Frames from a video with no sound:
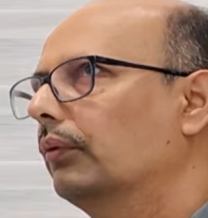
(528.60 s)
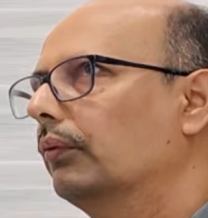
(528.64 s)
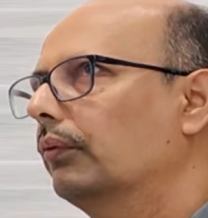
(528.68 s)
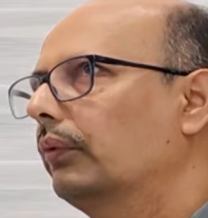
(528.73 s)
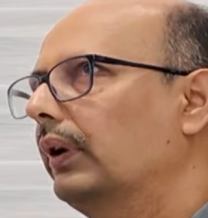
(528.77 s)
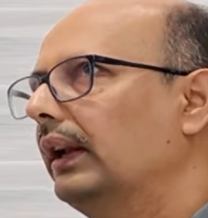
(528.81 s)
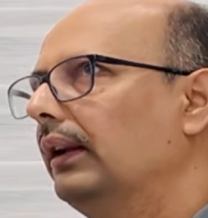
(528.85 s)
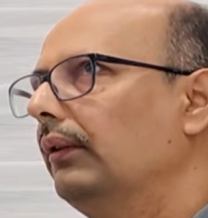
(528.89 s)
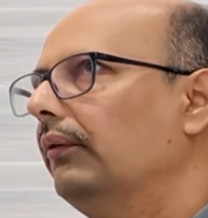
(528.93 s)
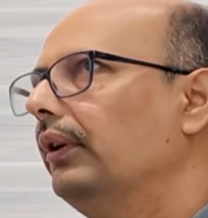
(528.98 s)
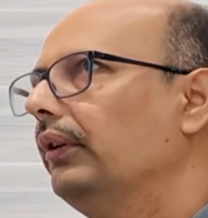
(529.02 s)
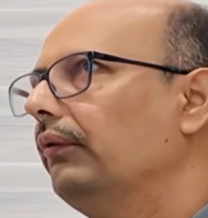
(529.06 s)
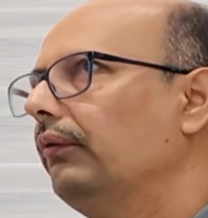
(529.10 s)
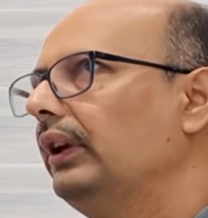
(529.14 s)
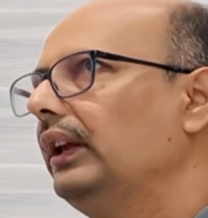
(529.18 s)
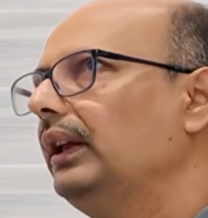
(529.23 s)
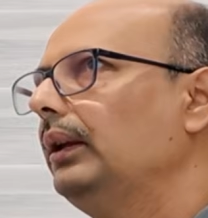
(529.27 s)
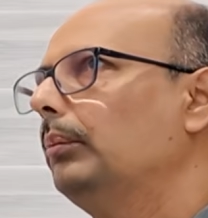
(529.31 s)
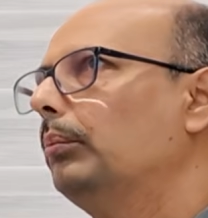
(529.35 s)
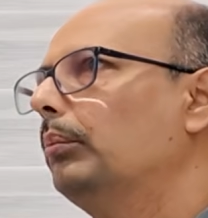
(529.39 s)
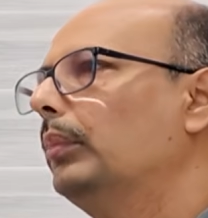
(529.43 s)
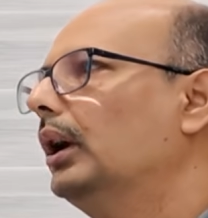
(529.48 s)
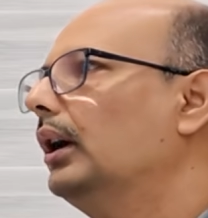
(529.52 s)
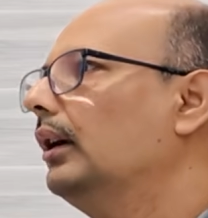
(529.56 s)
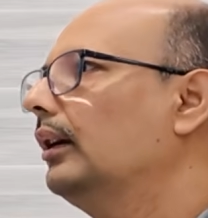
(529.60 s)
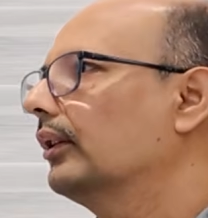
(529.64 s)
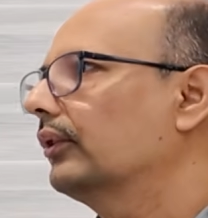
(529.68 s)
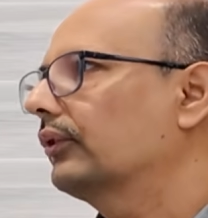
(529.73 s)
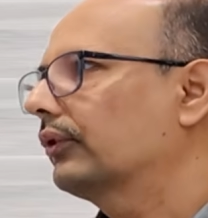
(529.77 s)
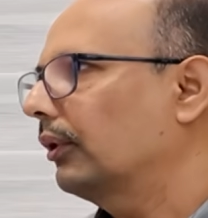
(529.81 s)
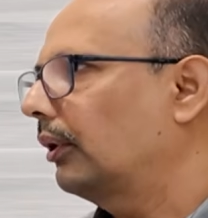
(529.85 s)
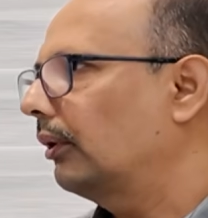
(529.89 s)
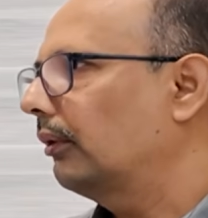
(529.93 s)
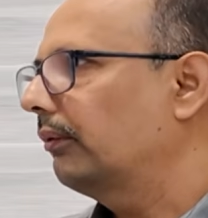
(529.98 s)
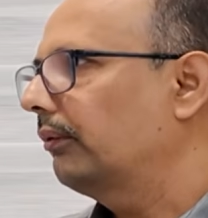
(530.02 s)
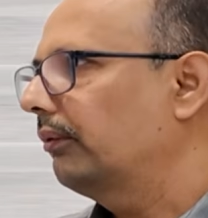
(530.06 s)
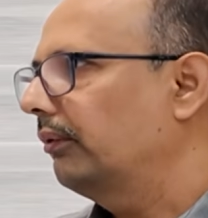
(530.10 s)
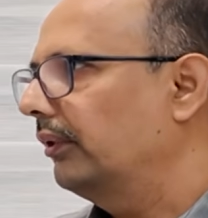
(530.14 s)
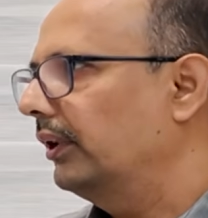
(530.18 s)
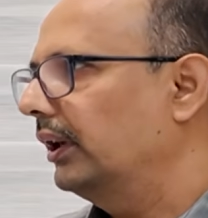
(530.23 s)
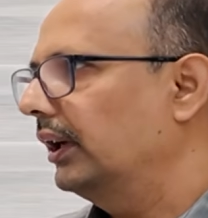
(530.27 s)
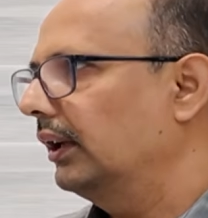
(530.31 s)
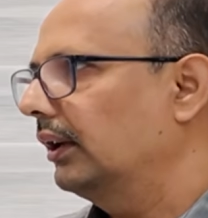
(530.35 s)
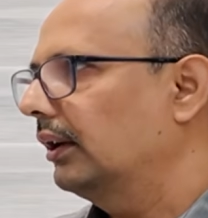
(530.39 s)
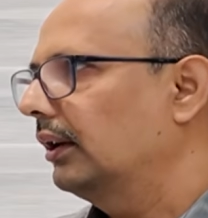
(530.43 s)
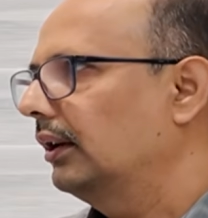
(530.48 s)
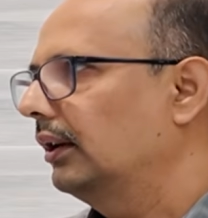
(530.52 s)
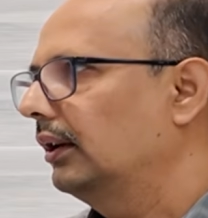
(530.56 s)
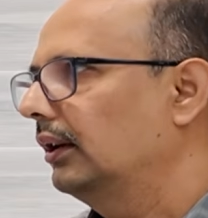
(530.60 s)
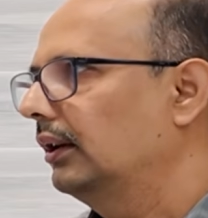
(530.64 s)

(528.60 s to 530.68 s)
whenever we build a software,